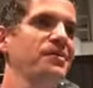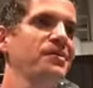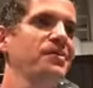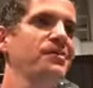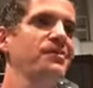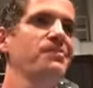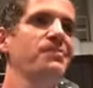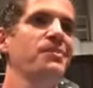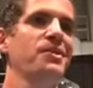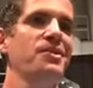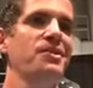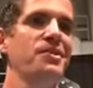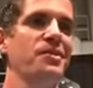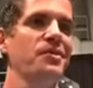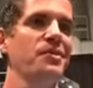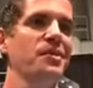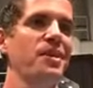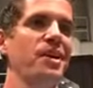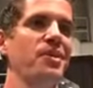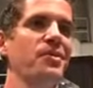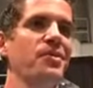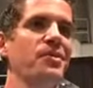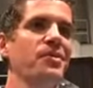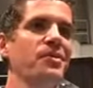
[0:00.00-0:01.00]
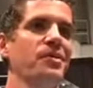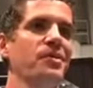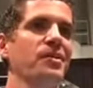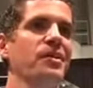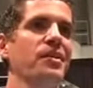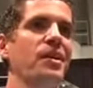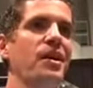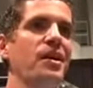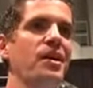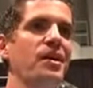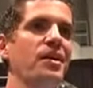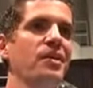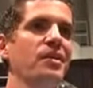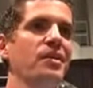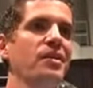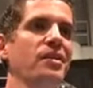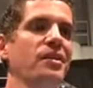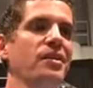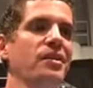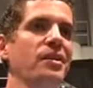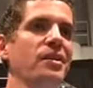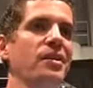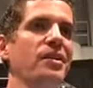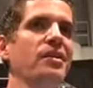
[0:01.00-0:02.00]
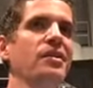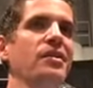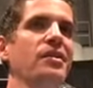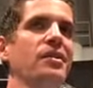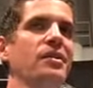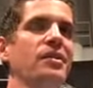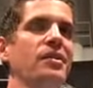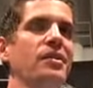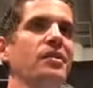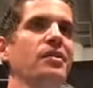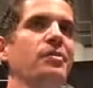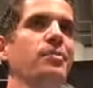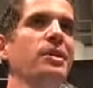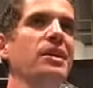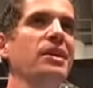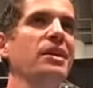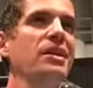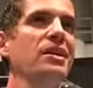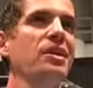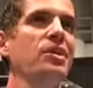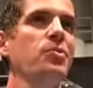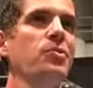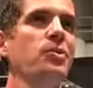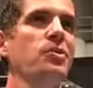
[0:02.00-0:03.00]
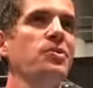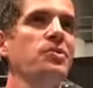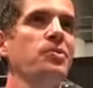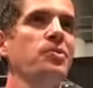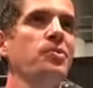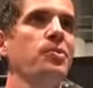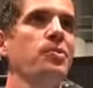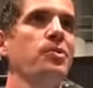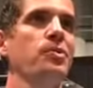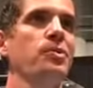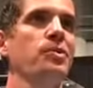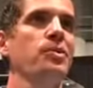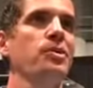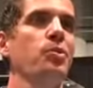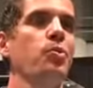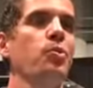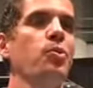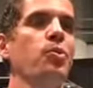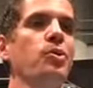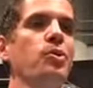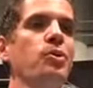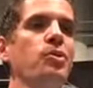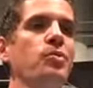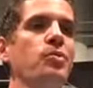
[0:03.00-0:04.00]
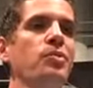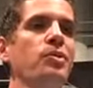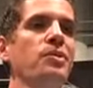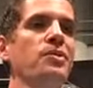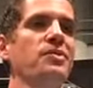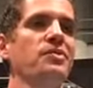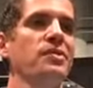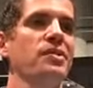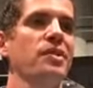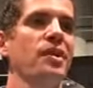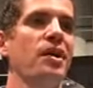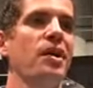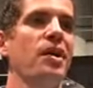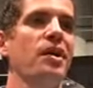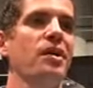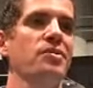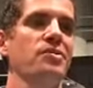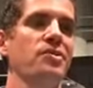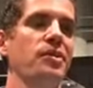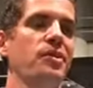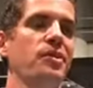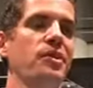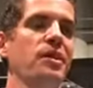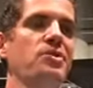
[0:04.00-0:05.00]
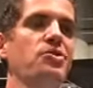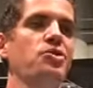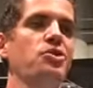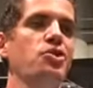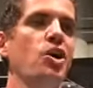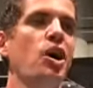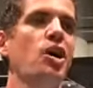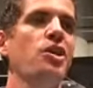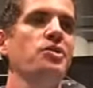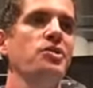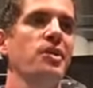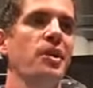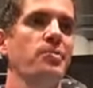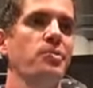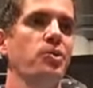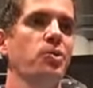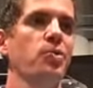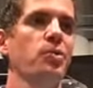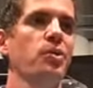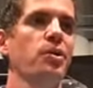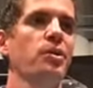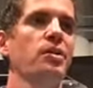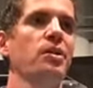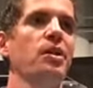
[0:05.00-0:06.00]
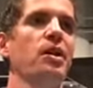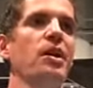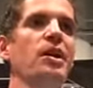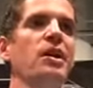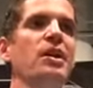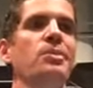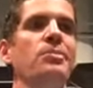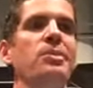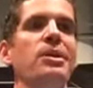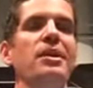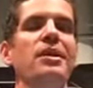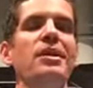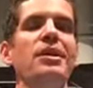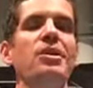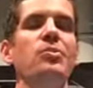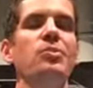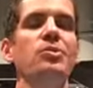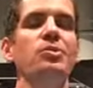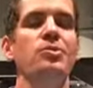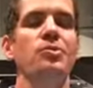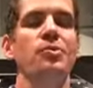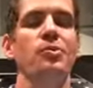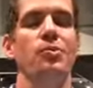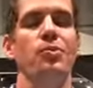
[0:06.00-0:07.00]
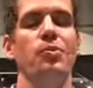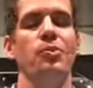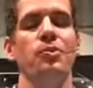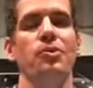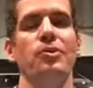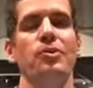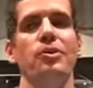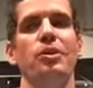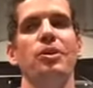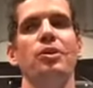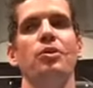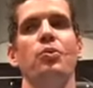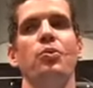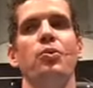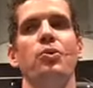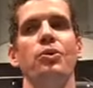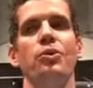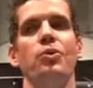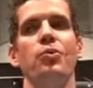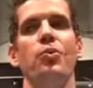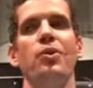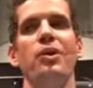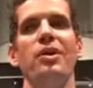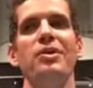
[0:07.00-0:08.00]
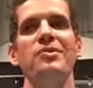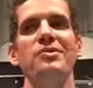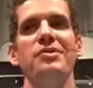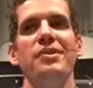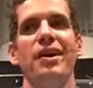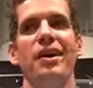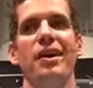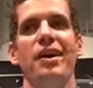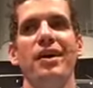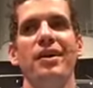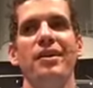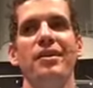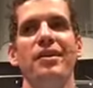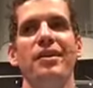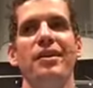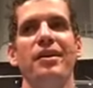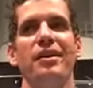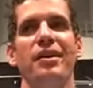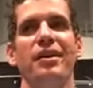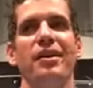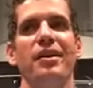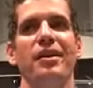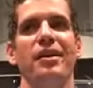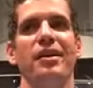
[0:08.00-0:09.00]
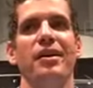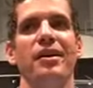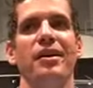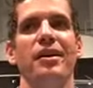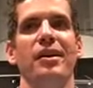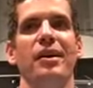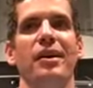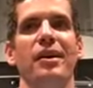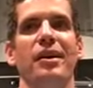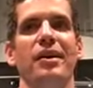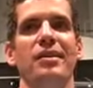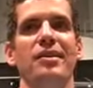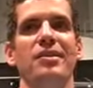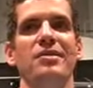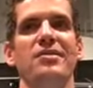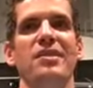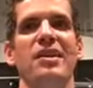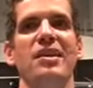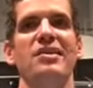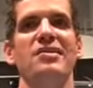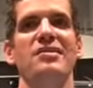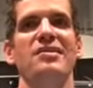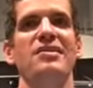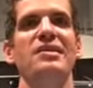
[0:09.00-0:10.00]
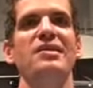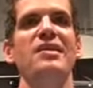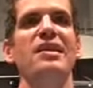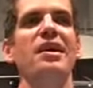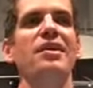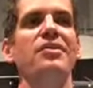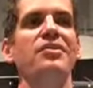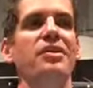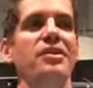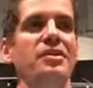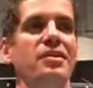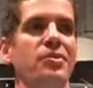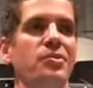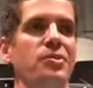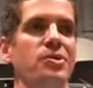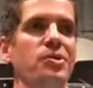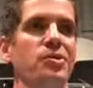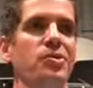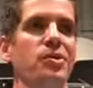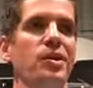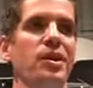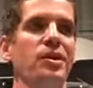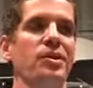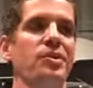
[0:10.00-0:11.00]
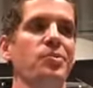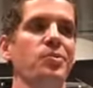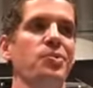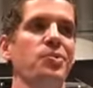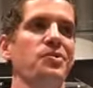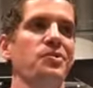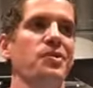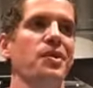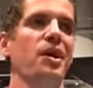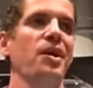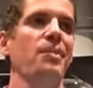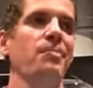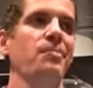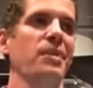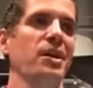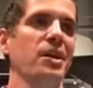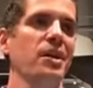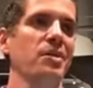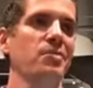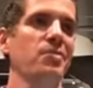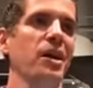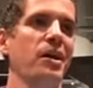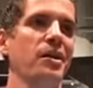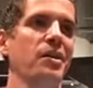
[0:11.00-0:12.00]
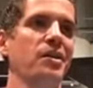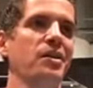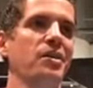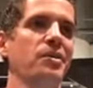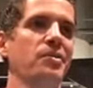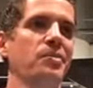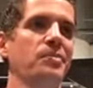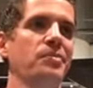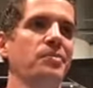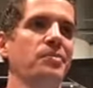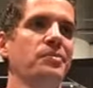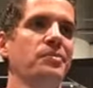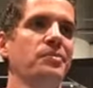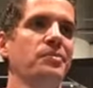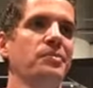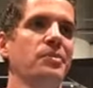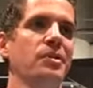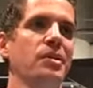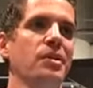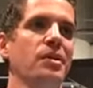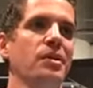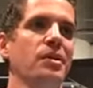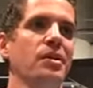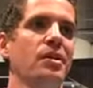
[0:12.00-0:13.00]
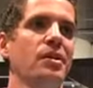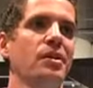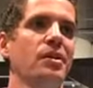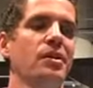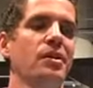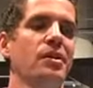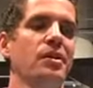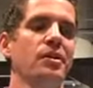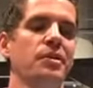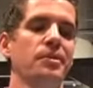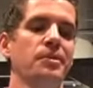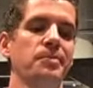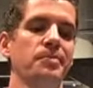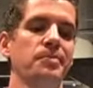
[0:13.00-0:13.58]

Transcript: mentions how God, in the beginning was the Word, and the Word was God. Sorry, that's John chapter 1. In the beginning was the Word, and the Word was God. And it says, nothing that was created was not made by Him. Um,